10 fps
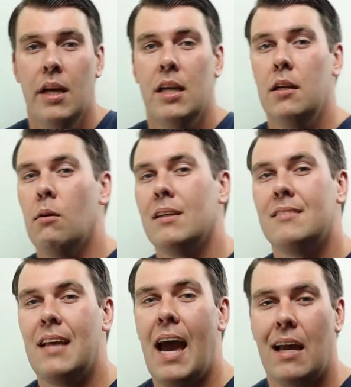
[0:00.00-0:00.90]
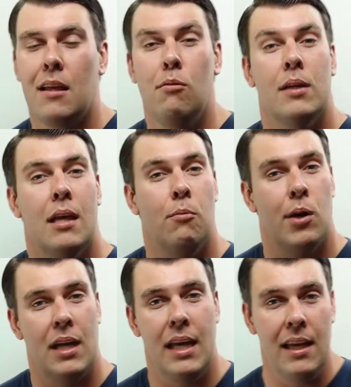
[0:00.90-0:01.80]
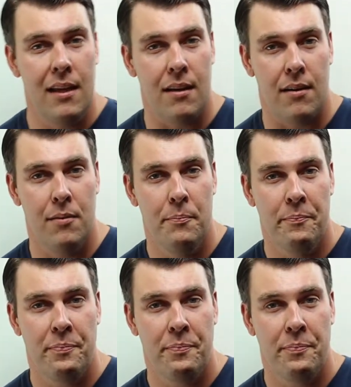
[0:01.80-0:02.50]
You know exactly what they want to hear.